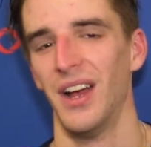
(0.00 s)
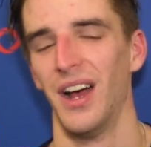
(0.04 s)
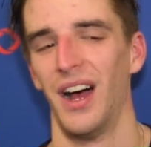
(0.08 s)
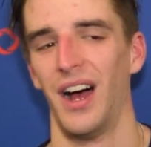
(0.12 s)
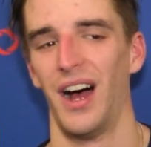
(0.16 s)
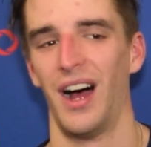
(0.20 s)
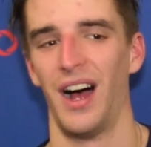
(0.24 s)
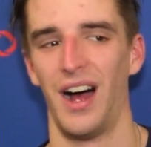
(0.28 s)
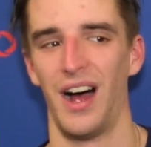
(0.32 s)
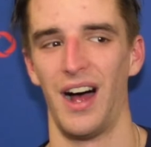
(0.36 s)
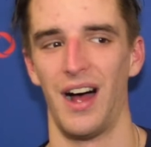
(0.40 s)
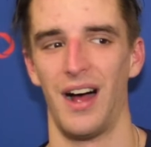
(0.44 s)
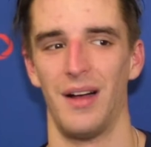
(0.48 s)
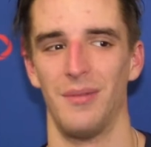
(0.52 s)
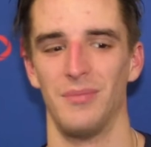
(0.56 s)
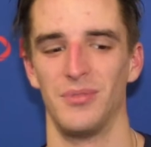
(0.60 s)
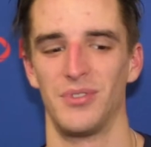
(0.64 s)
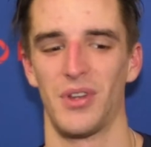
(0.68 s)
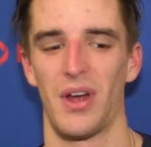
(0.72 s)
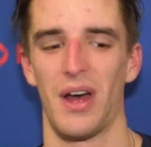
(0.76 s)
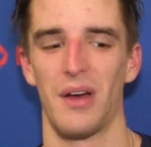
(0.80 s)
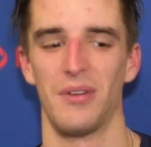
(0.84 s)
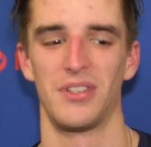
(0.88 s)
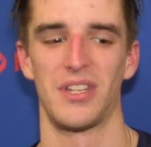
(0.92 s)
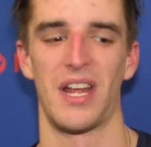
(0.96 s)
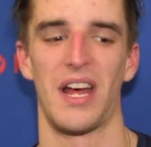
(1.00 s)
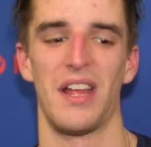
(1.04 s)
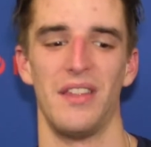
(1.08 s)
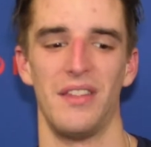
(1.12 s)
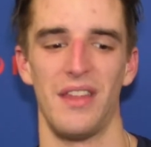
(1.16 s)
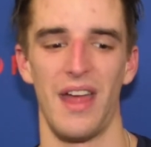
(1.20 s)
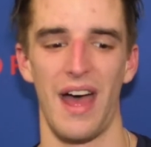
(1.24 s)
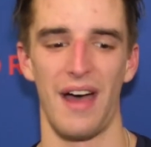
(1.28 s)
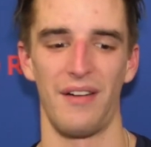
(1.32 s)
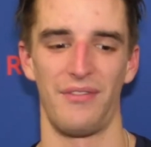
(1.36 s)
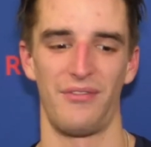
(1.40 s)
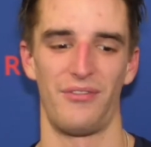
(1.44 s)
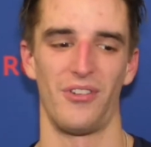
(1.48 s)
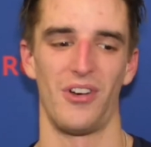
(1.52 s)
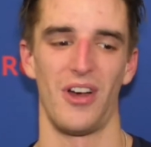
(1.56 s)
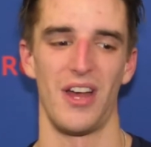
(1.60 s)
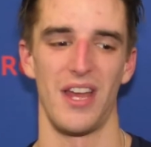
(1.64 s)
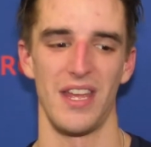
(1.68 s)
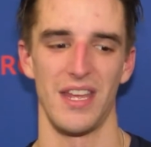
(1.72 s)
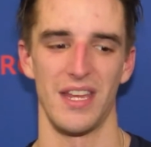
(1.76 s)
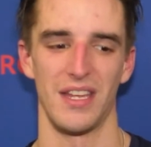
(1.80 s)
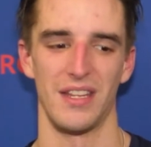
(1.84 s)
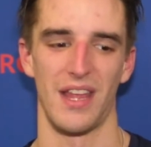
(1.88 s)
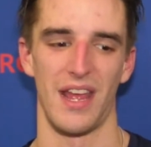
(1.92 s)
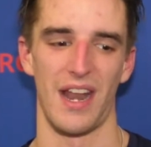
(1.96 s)
So I was on that
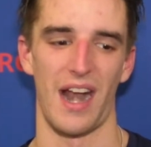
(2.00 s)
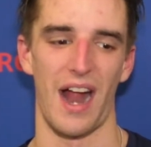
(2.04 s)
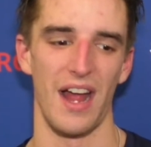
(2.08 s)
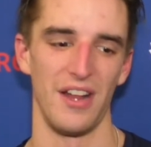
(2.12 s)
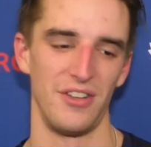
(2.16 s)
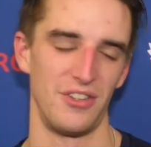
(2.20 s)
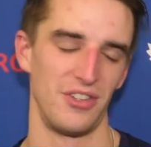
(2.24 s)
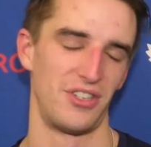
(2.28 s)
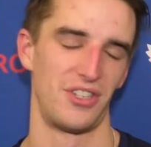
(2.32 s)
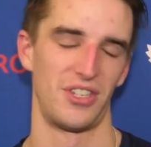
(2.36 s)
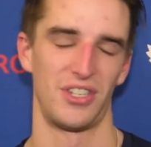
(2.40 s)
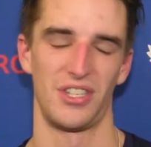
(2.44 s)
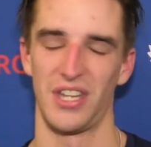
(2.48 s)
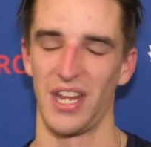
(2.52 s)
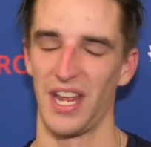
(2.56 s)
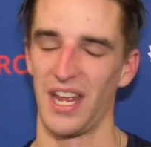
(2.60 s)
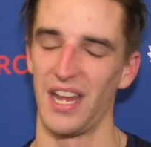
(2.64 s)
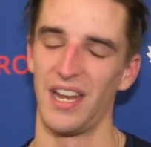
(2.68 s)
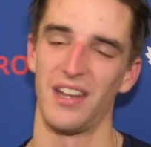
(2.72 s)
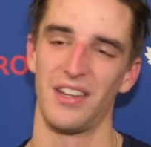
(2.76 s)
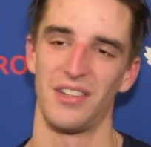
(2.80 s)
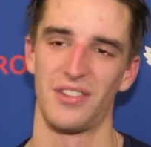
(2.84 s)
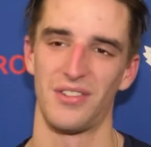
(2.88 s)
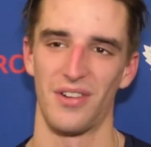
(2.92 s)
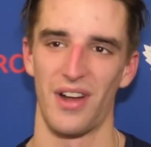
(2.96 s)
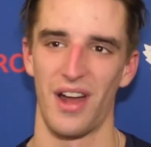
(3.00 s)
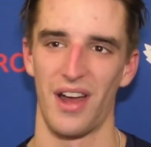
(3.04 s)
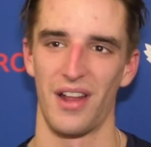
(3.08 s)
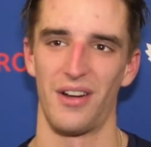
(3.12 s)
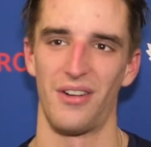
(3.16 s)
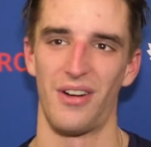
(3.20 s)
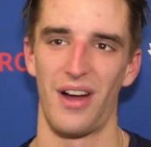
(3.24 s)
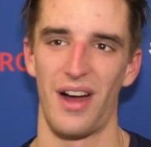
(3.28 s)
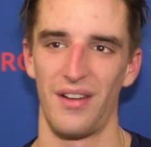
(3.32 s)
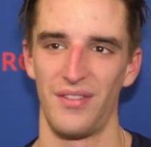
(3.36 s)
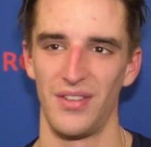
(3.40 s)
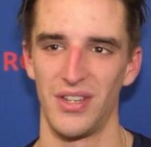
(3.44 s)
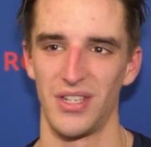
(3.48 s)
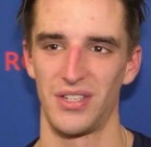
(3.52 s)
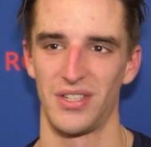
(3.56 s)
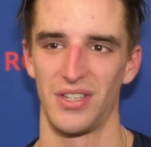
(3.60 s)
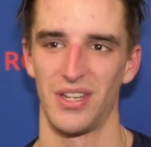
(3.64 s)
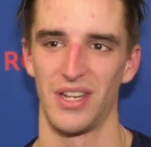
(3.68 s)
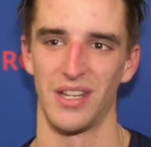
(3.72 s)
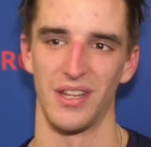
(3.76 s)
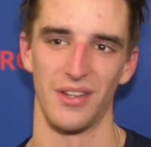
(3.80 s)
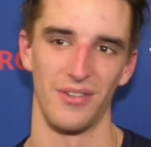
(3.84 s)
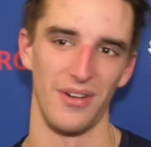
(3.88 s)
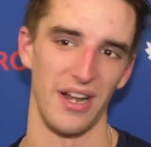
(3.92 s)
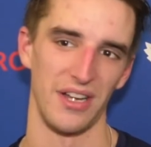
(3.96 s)
flight, and then I just stayed in Toronto,
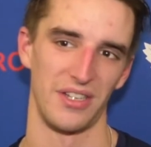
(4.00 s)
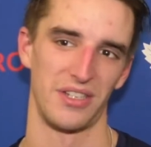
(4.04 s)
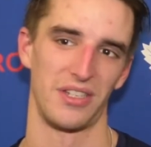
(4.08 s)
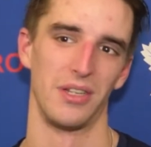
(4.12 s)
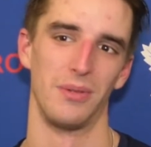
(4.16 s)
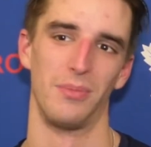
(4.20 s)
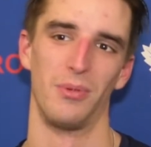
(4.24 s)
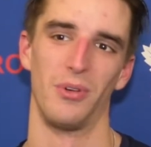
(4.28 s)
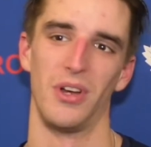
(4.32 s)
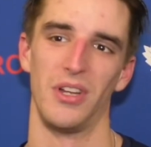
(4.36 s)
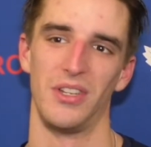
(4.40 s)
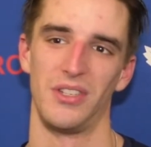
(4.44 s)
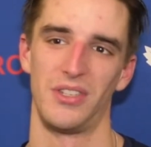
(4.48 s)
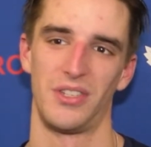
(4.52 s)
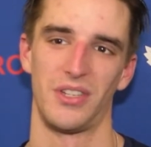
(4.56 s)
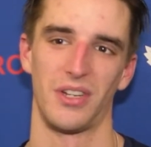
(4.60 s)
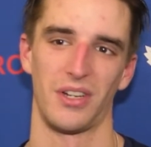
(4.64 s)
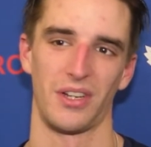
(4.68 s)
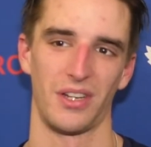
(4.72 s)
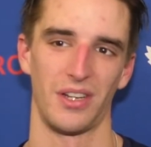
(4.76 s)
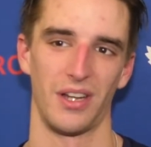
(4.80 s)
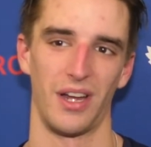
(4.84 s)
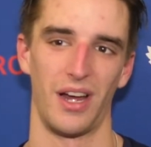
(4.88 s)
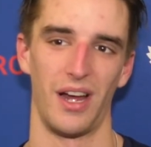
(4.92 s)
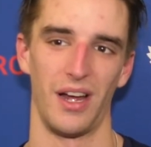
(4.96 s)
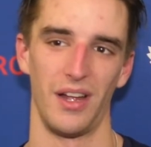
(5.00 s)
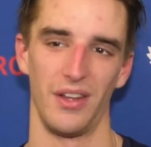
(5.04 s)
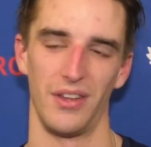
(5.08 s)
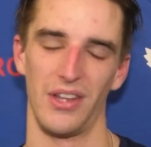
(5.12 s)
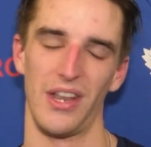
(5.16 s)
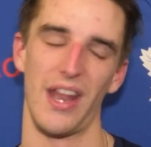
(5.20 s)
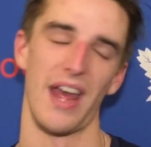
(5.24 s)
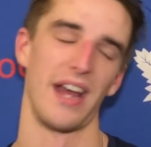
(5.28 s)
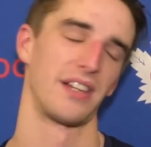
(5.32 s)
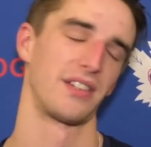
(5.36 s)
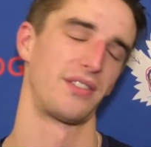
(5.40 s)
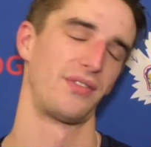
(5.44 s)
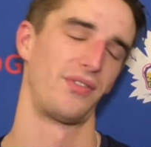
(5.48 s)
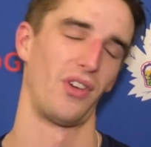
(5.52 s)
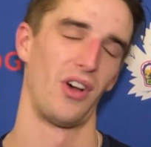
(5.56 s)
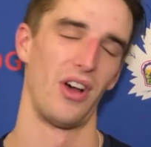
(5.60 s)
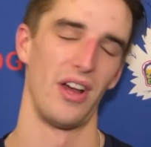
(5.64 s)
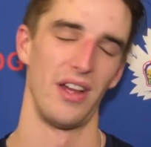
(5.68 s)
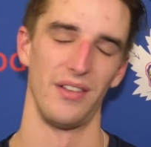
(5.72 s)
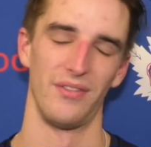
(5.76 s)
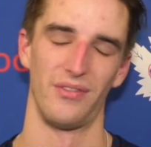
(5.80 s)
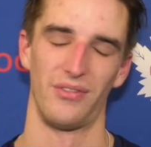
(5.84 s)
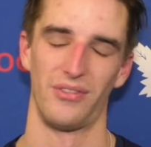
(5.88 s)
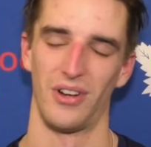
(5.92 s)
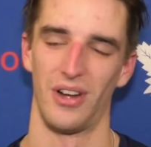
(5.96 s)
obviously, and the rest of the boys took the next
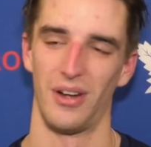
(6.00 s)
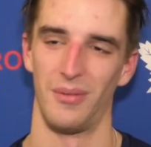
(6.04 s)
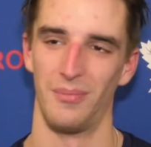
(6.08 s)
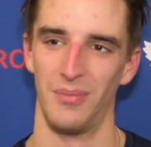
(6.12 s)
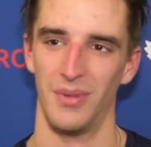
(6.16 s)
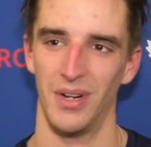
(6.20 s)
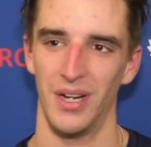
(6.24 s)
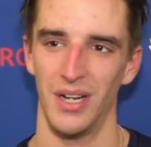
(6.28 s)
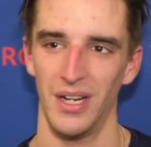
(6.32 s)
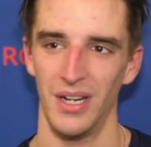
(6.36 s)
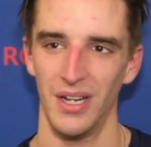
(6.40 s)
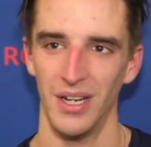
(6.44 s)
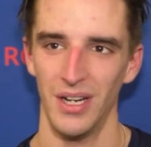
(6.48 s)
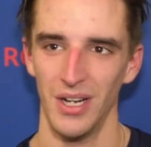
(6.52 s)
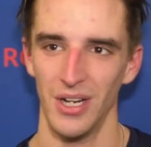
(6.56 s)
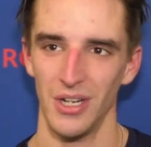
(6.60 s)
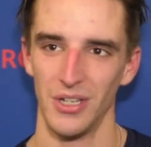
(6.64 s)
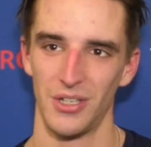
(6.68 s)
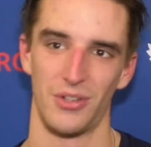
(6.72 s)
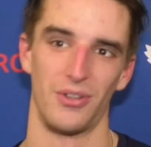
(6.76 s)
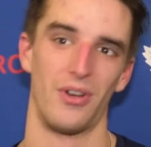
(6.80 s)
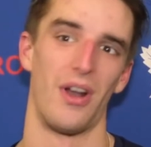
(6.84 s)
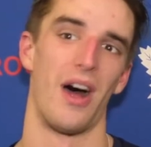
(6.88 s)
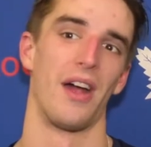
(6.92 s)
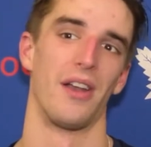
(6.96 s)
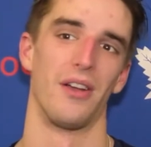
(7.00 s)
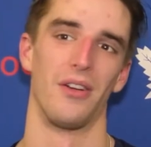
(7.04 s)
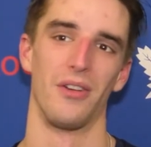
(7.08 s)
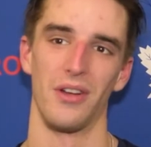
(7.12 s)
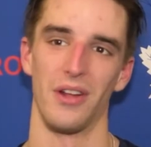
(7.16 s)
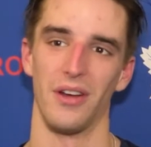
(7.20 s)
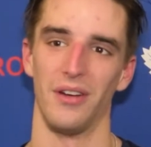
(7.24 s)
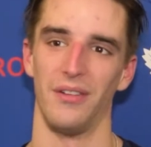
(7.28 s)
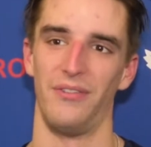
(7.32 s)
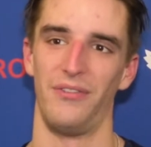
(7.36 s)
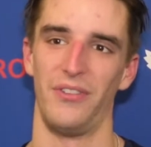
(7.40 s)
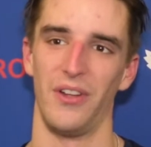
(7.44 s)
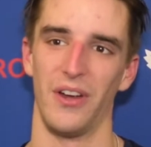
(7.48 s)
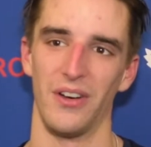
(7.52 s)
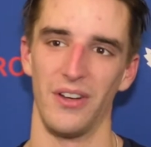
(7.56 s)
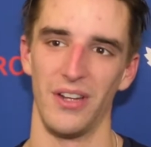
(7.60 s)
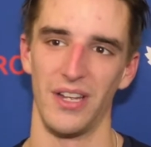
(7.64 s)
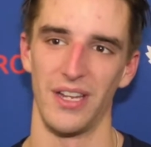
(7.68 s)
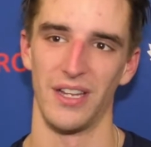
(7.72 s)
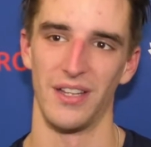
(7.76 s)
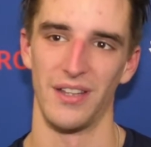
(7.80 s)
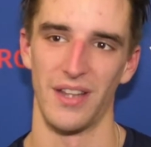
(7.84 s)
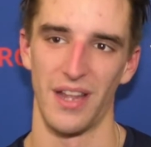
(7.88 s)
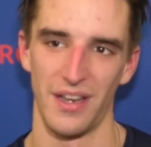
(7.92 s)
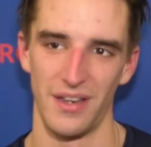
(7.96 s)
flight from Toronto to
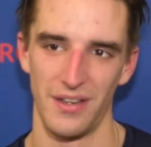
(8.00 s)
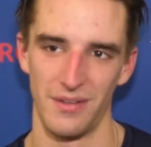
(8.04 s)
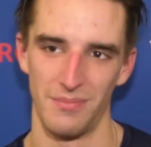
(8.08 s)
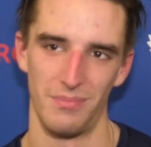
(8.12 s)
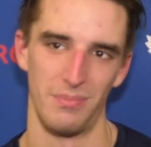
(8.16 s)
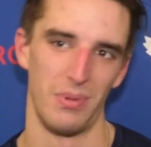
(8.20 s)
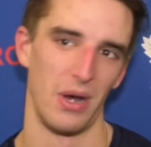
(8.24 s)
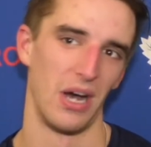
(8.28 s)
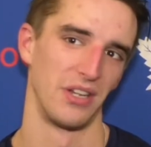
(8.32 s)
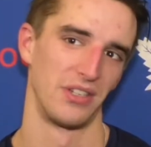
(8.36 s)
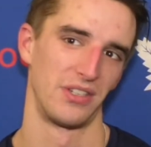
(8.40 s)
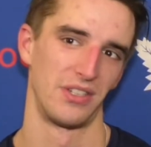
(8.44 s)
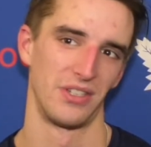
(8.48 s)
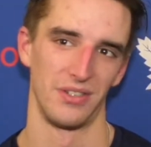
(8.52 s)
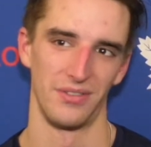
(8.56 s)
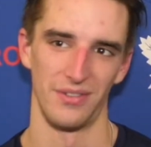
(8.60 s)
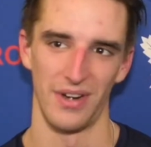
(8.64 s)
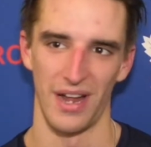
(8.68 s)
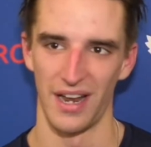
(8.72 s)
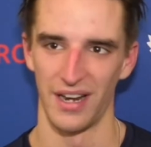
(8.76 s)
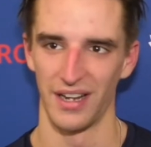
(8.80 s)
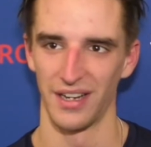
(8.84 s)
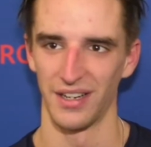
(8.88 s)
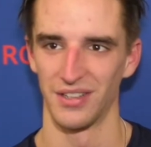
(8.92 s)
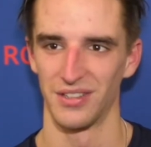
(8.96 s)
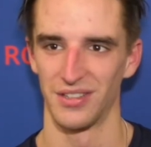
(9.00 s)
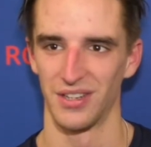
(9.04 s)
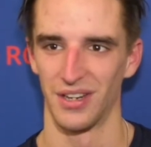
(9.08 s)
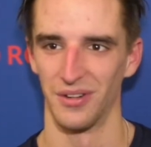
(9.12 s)
Philly and then bus to Reading.